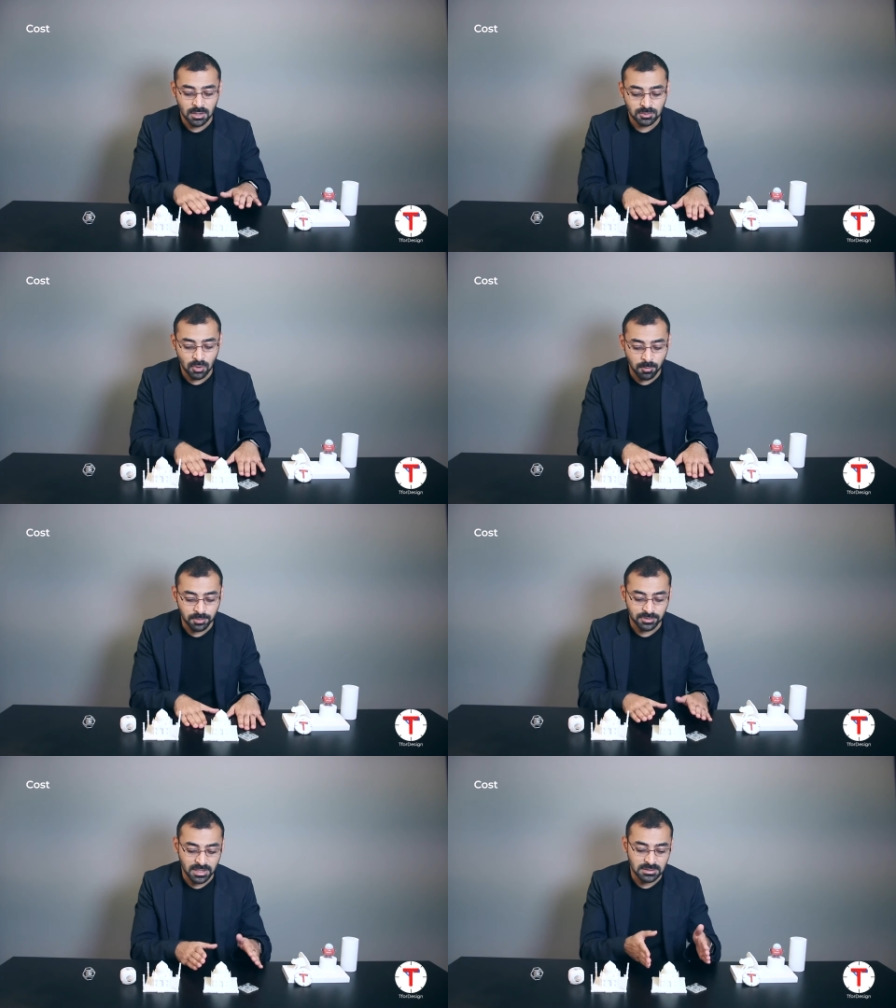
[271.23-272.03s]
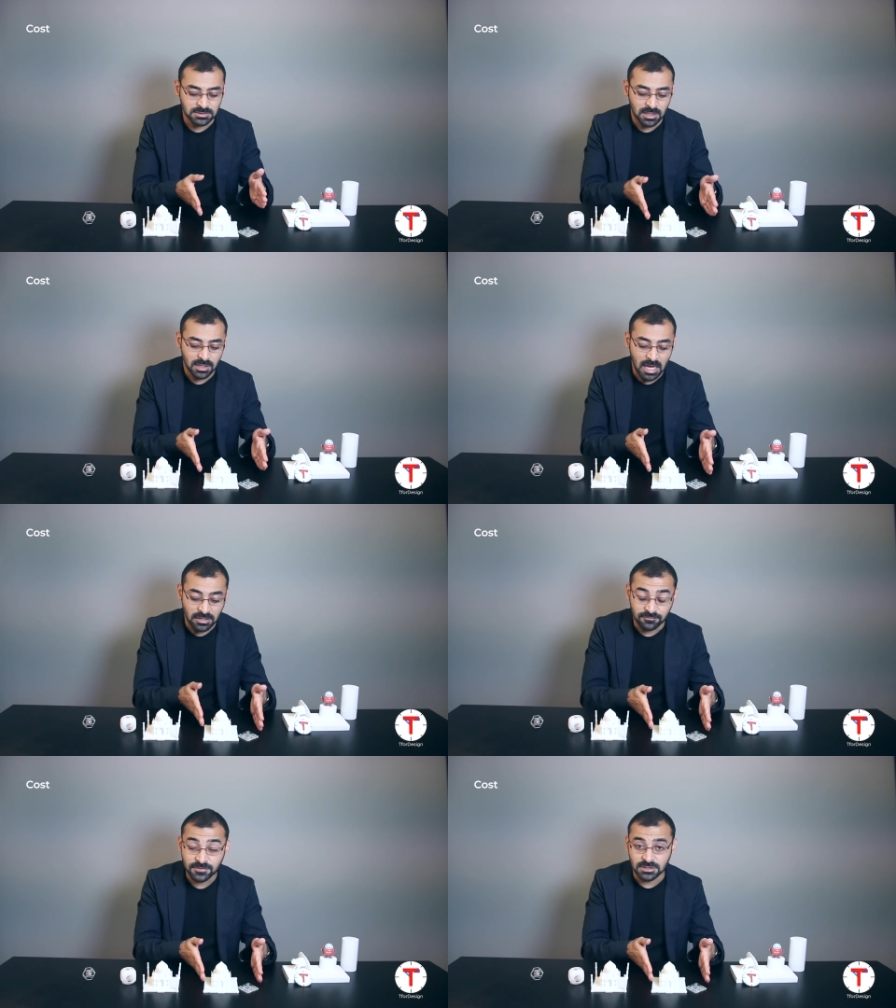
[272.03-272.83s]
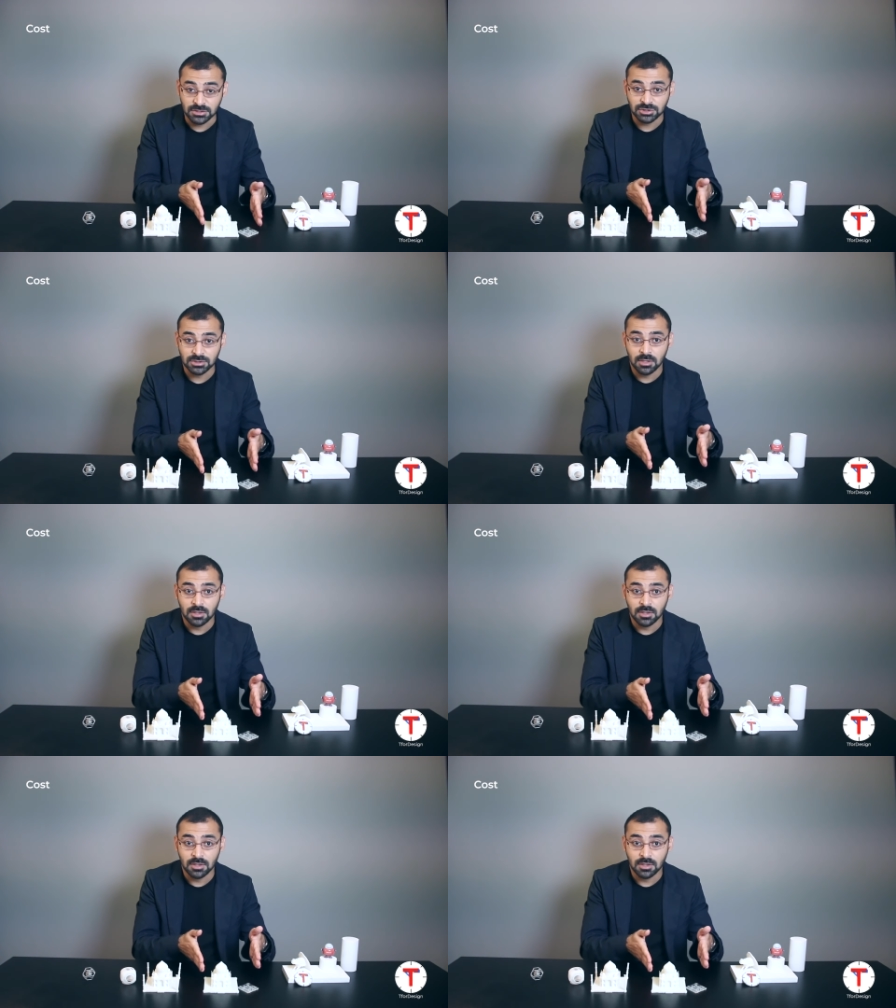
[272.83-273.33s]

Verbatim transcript: to operate and finish